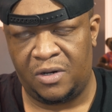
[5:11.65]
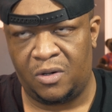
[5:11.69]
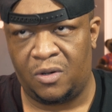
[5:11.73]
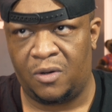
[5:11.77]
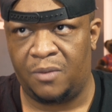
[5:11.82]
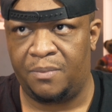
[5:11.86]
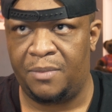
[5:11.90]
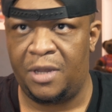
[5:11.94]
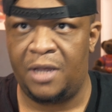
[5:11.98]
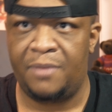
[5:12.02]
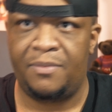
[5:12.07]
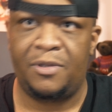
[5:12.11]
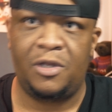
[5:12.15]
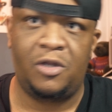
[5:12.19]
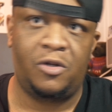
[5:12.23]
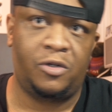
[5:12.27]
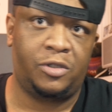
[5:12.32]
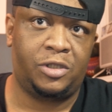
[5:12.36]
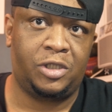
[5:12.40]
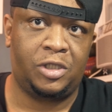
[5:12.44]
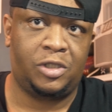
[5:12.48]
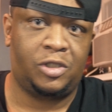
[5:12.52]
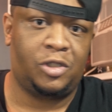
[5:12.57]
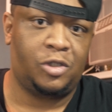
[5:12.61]
or maybe you're
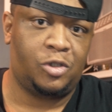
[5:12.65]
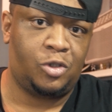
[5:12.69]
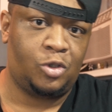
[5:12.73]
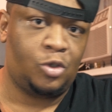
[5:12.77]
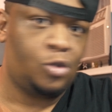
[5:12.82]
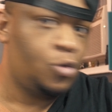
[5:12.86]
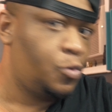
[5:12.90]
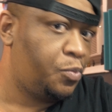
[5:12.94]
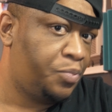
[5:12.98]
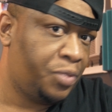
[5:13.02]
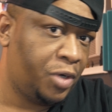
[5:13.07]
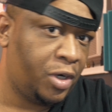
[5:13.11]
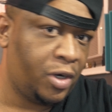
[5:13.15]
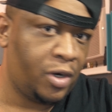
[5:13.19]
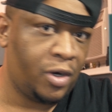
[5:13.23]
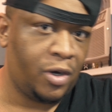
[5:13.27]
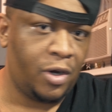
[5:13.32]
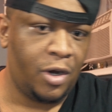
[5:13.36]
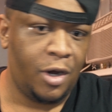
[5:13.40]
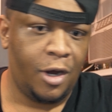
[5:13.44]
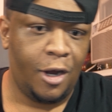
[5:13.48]
just a super